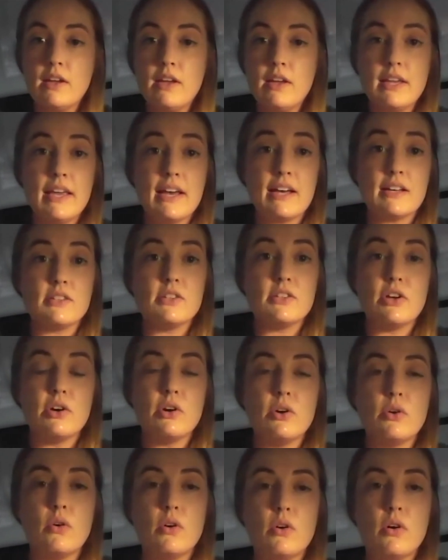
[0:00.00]
Yeah,
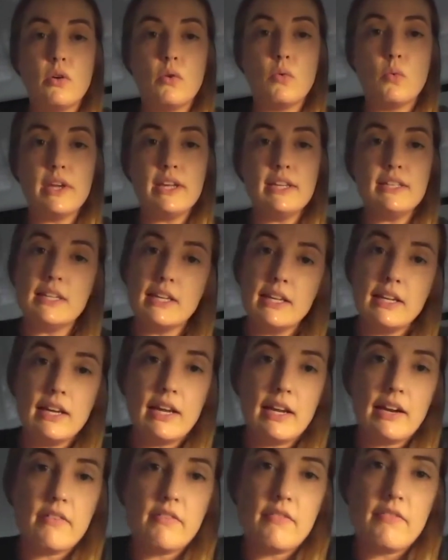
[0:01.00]
so we did
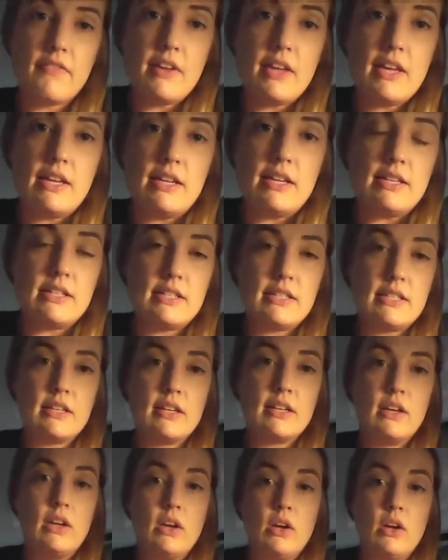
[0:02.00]
an event
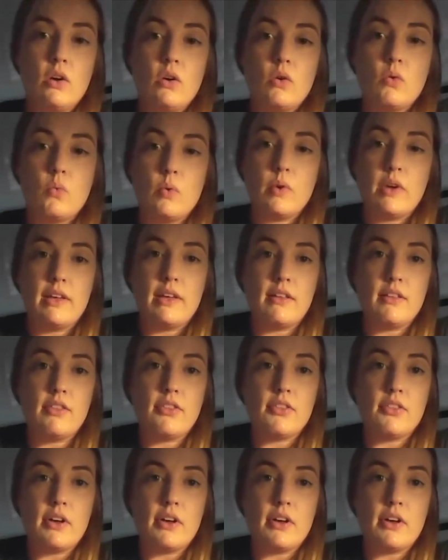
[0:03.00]
with,